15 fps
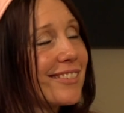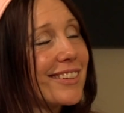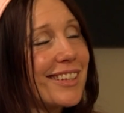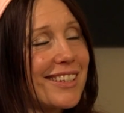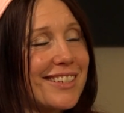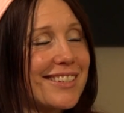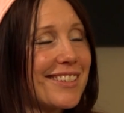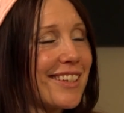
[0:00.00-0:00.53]

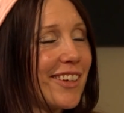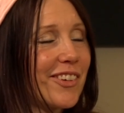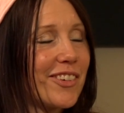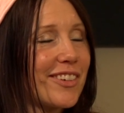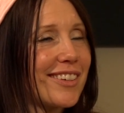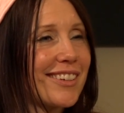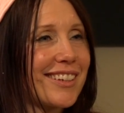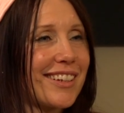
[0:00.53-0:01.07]
is you.
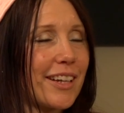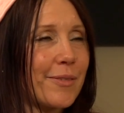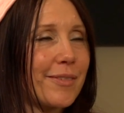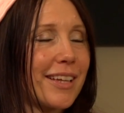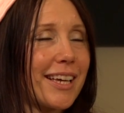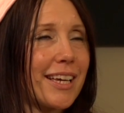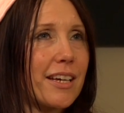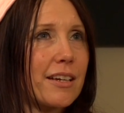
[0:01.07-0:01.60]
And I'm
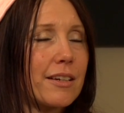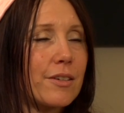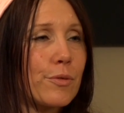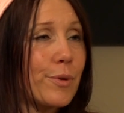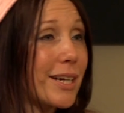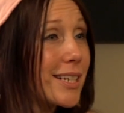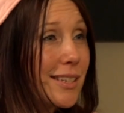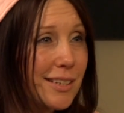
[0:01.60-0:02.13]
like,
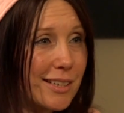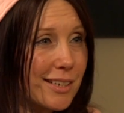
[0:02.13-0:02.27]
what?